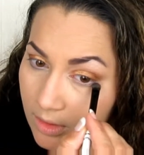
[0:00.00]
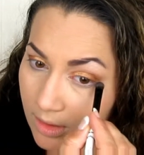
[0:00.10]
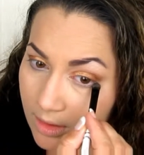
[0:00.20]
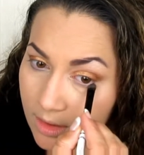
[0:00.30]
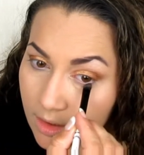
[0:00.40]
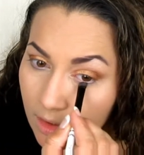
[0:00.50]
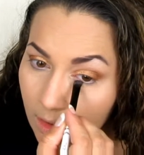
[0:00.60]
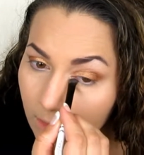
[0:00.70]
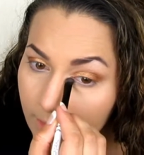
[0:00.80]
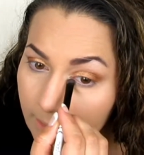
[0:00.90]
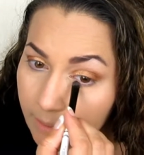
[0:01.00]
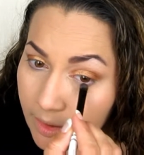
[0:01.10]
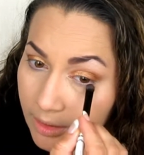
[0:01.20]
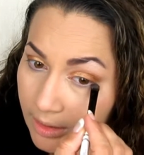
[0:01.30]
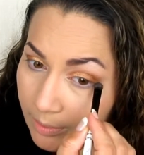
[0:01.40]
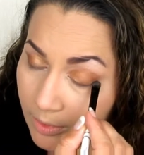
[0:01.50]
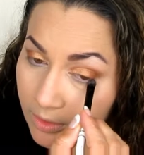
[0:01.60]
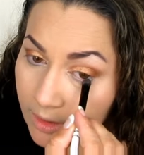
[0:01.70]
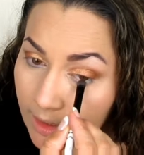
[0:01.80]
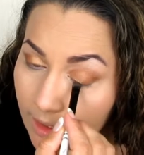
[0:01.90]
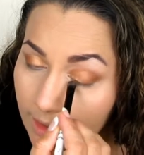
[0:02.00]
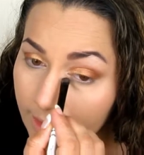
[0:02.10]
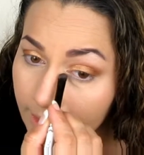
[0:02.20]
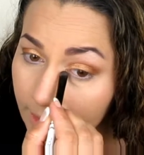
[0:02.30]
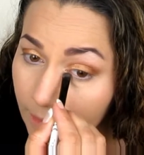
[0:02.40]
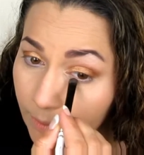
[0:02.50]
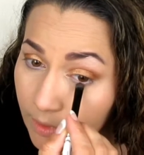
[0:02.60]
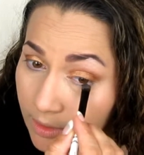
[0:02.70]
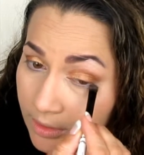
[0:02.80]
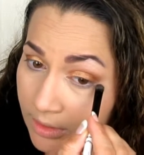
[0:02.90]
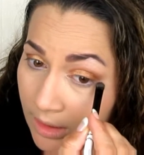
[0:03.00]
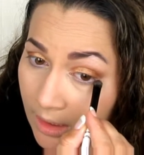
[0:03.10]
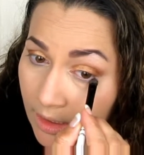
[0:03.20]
can slowly build up on the color that you want